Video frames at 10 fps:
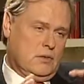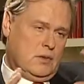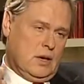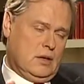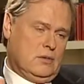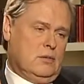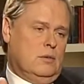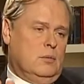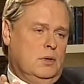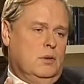aesthetics,
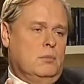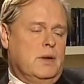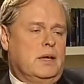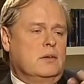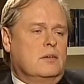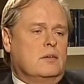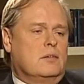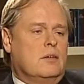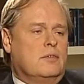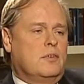making
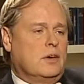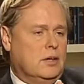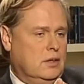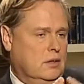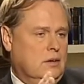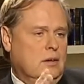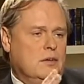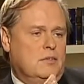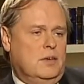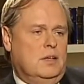stuff funky and
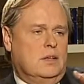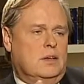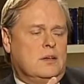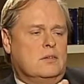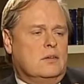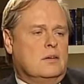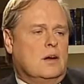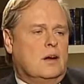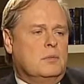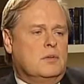fitting the taste of the
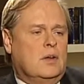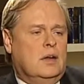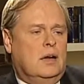times.